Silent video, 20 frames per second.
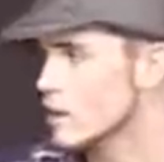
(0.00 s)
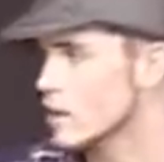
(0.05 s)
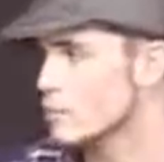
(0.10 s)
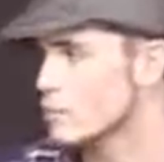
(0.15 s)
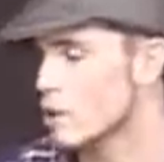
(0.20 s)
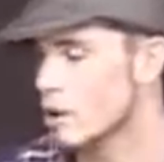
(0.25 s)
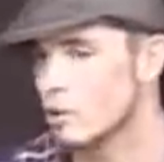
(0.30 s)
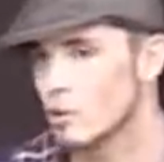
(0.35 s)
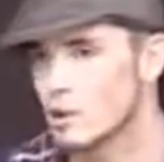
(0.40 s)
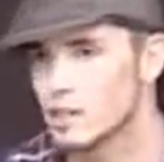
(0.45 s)
and
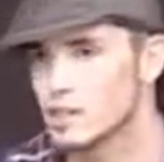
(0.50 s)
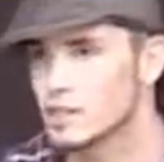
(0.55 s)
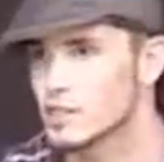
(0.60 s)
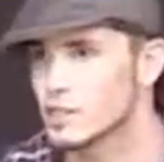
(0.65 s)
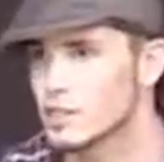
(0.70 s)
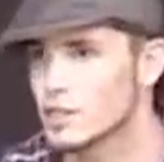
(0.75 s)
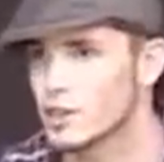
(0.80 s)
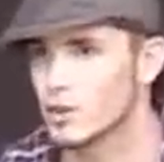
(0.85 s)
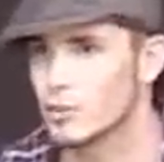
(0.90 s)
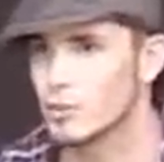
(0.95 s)
I'm
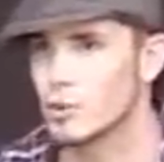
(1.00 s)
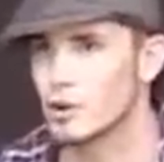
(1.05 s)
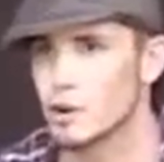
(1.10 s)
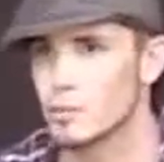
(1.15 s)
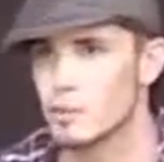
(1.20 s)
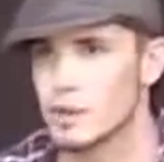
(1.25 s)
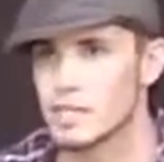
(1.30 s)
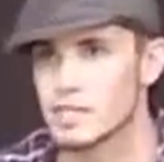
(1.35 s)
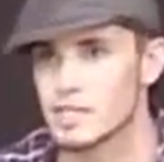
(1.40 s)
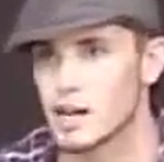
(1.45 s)
always, you know,
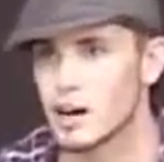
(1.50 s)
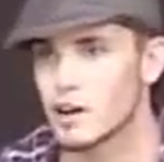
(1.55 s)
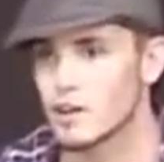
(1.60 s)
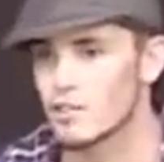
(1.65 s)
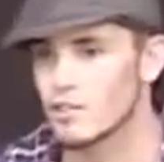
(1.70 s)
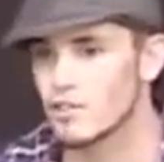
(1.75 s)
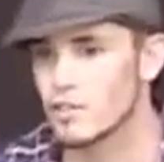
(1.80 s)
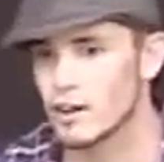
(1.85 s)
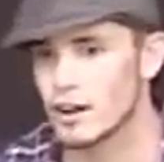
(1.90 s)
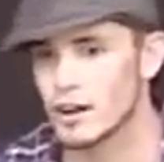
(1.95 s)
putting myself,